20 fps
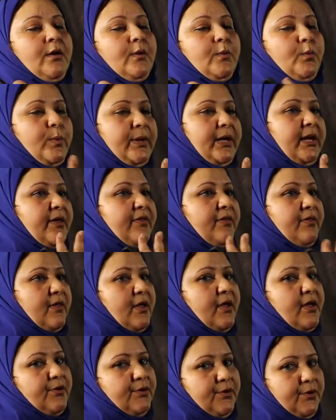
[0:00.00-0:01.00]
we and
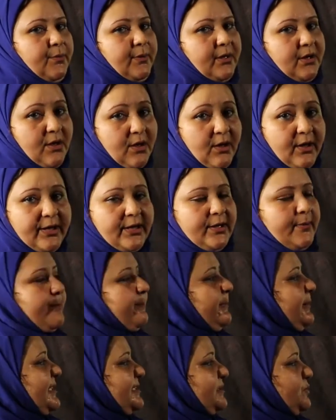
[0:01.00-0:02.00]
they and you and I,
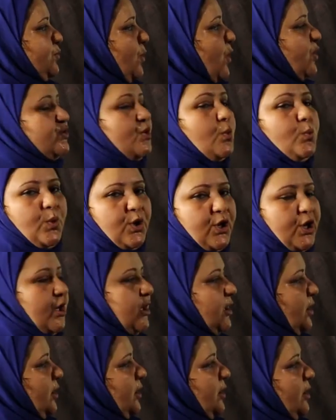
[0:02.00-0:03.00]
plus was or
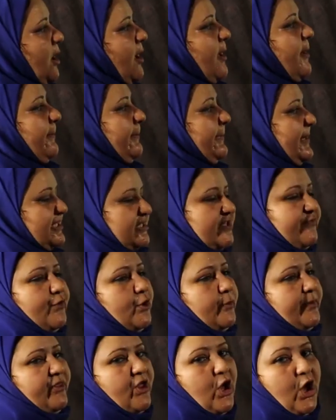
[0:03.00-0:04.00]
were, plus the
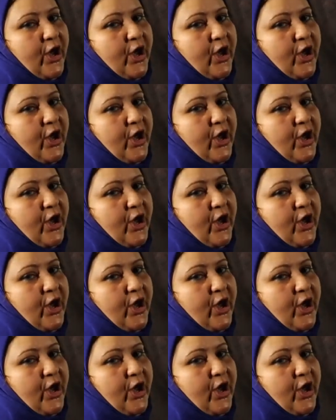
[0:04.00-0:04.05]
verb in the